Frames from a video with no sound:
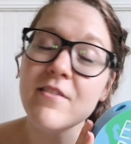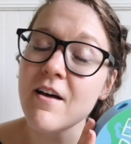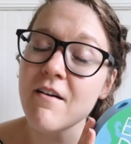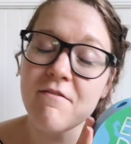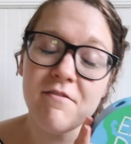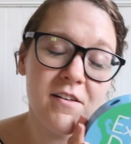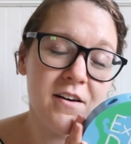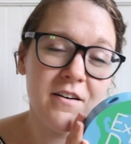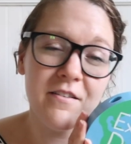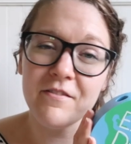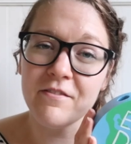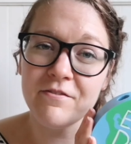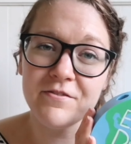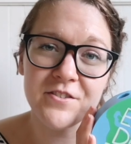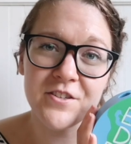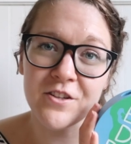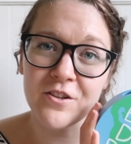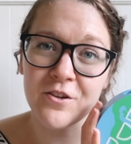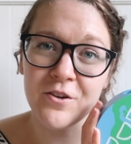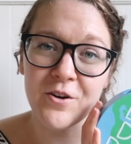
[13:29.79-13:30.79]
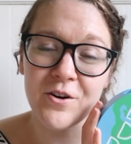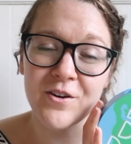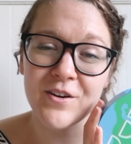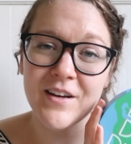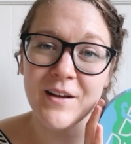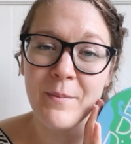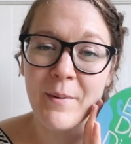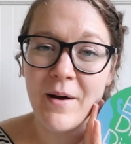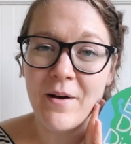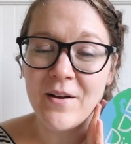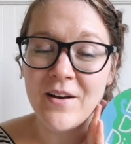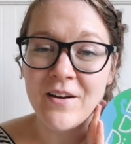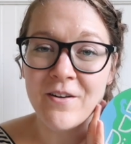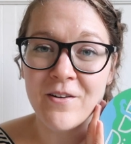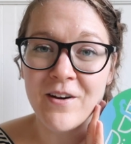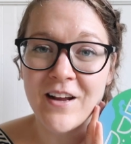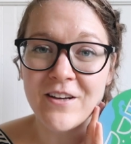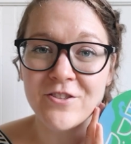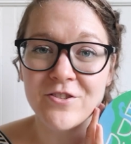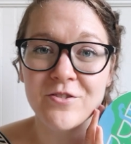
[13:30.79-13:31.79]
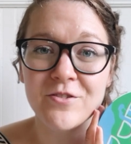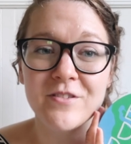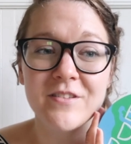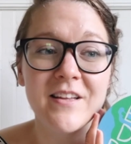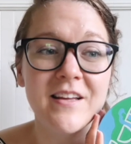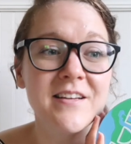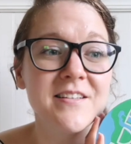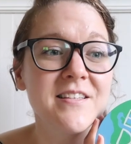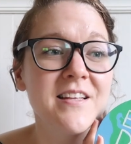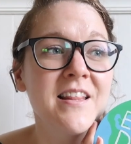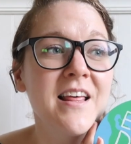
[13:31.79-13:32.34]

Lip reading: love, love to learn about international things,